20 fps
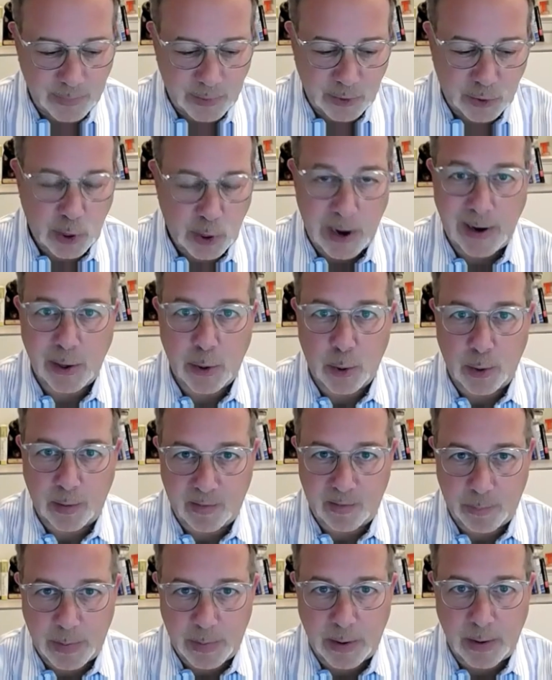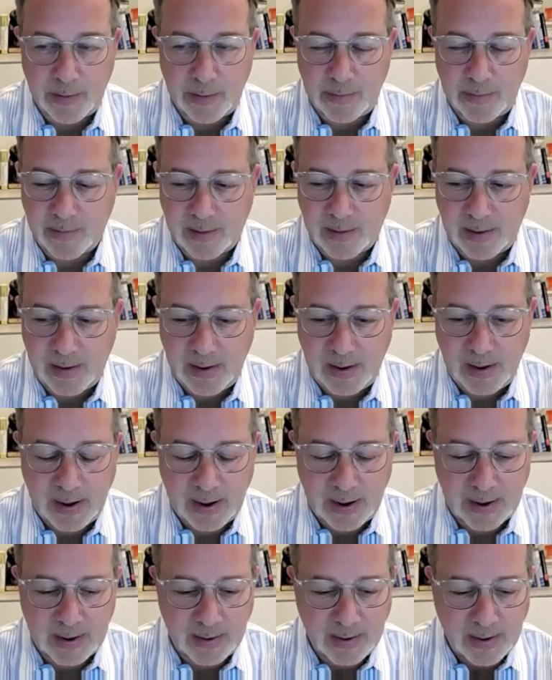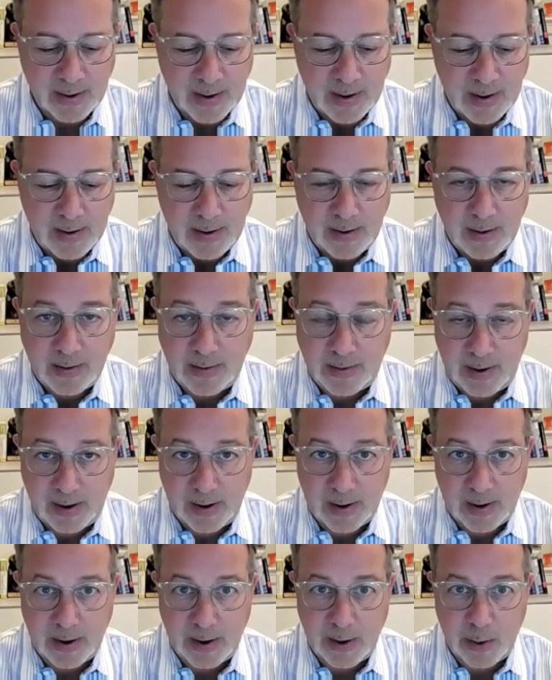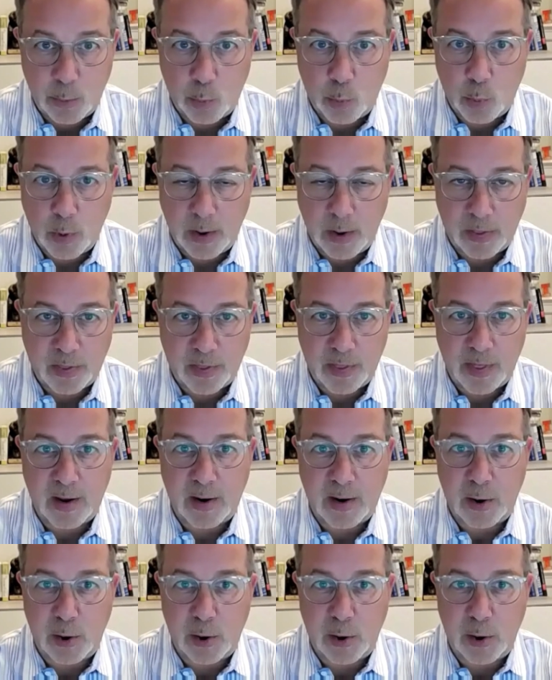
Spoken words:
trained or experienced in dealing with the